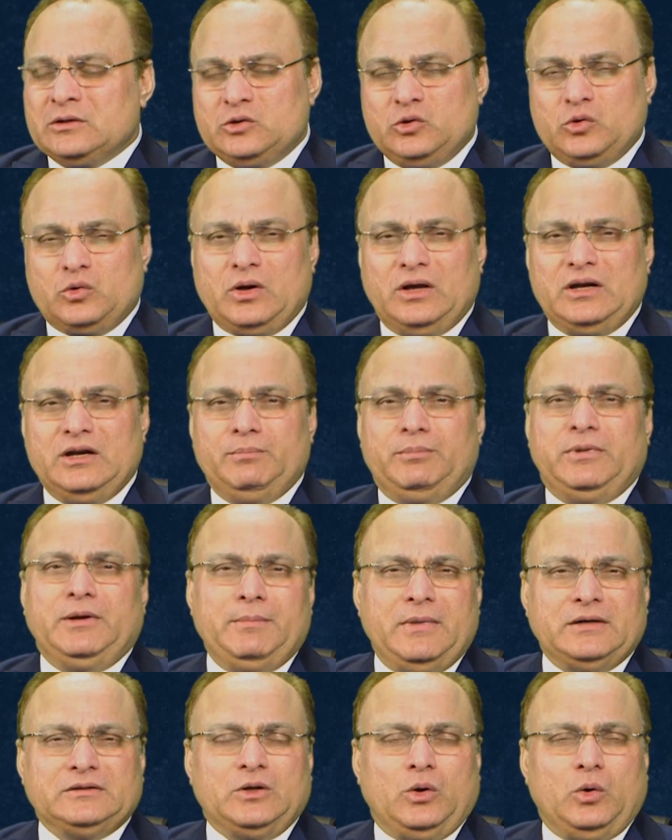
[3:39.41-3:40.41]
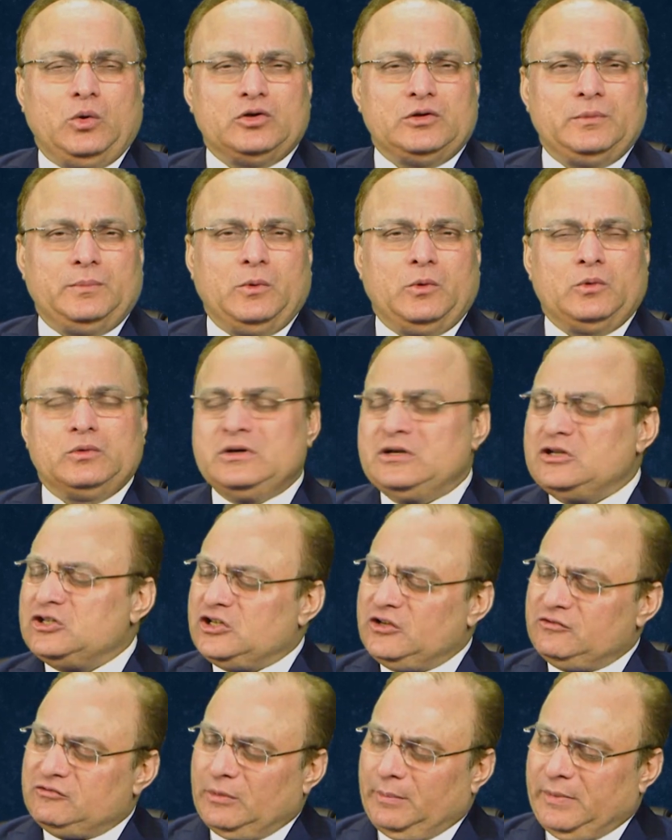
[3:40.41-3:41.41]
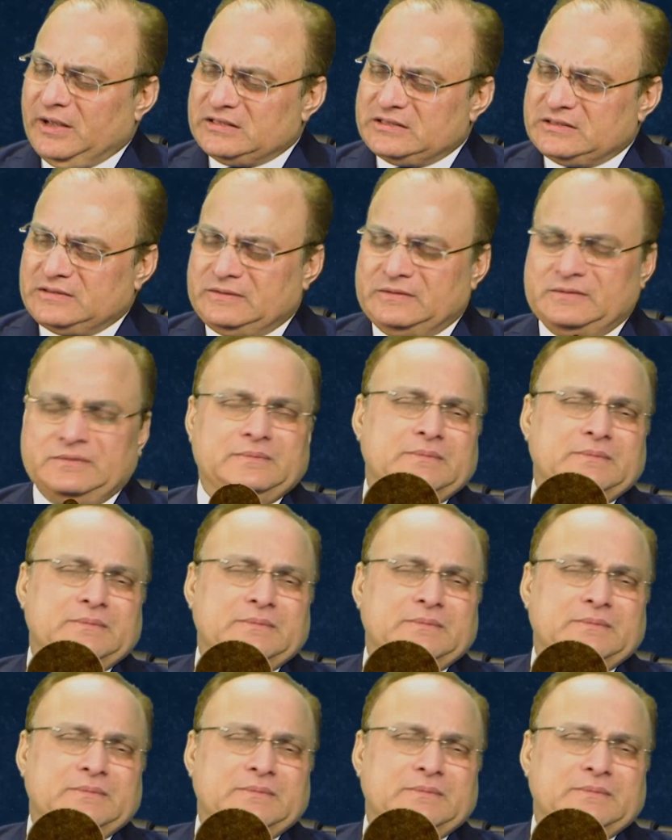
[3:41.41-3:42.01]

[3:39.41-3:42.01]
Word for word: You can implement the whole report and achieve the best.